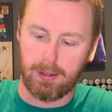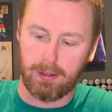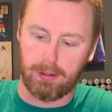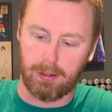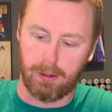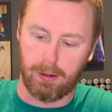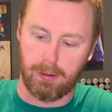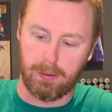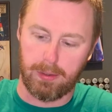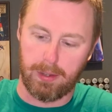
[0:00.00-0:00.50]

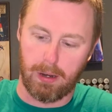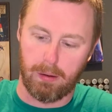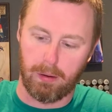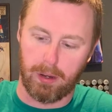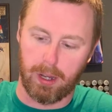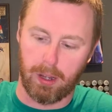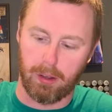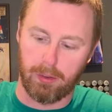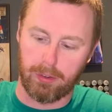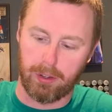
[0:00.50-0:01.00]
So there
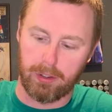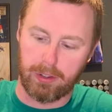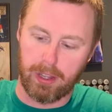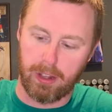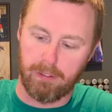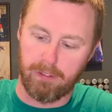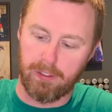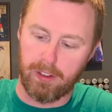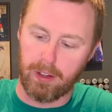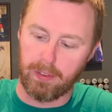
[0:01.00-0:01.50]
we go. So let's
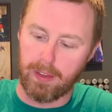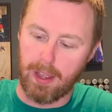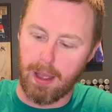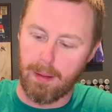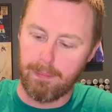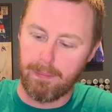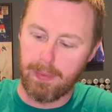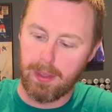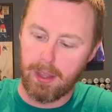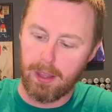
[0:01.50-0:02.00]
get filled
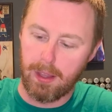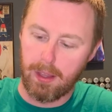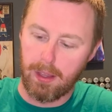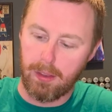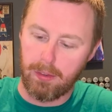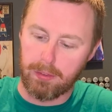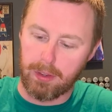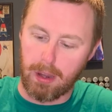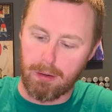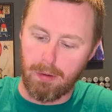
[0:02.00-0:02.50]
up.
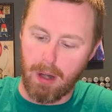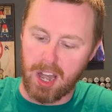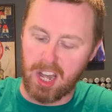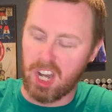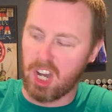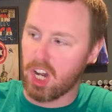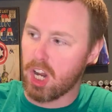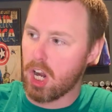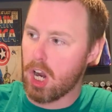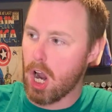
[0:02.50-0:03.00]
Let's get ready
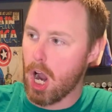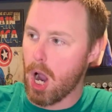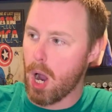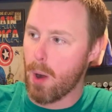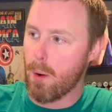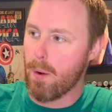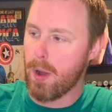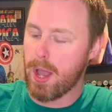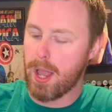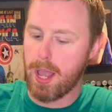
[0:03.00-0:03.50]
to
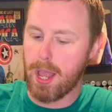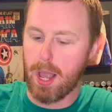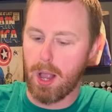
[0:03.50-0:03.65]
go.